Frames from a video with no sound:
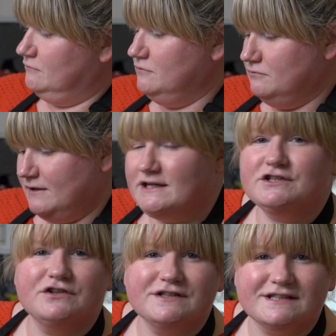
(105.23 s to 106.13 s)
Ooh, as
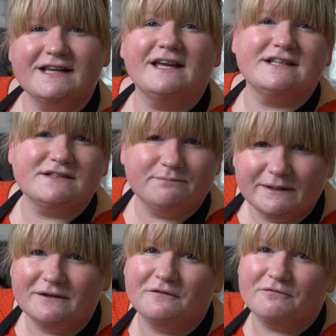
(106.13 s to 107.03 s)
you can see, it's
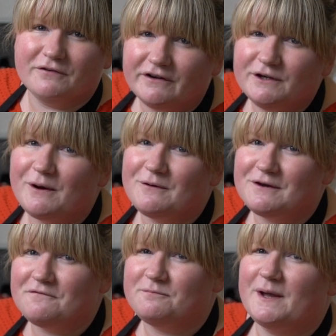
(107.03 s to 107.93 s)
been very well
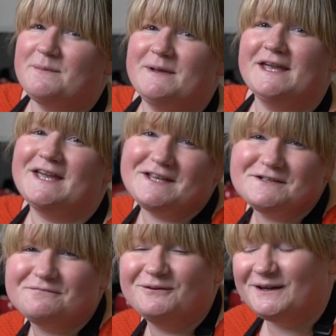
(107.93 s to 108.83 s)
loved by me. It
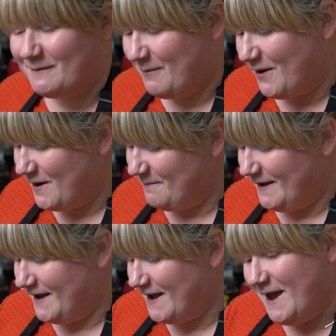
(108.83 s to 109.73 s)
is falling apart a
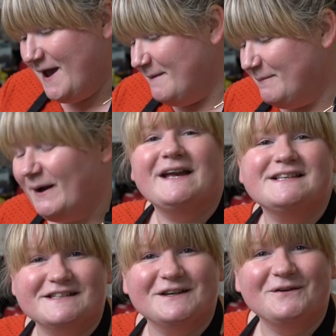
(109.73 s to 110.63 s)
bit, but I
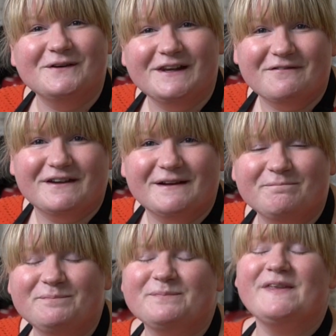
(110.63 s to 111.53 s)
still love it.
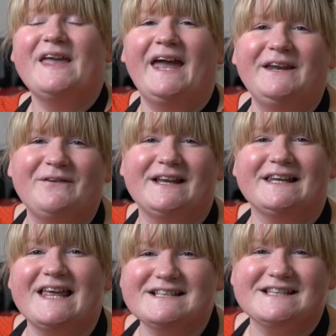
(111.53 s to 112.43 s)
Anyway,
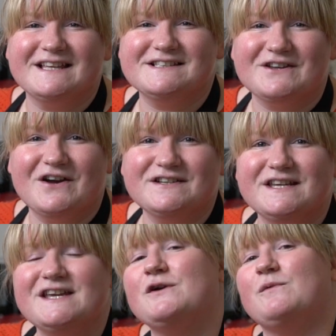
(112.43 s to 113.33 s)
let's get
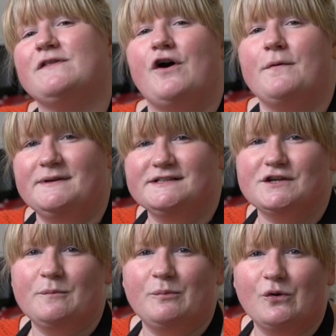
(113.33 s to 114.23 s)
started with our
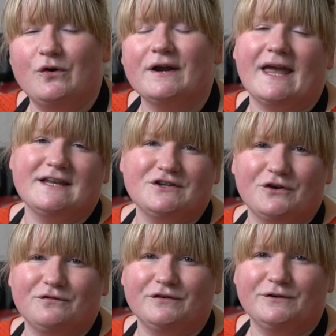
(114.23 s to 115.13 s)
miso pork and
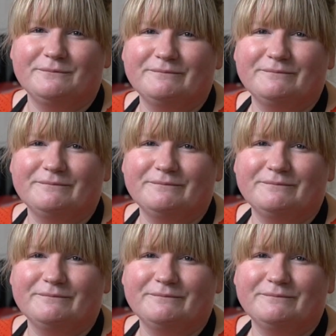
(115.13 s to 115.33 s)
tofu.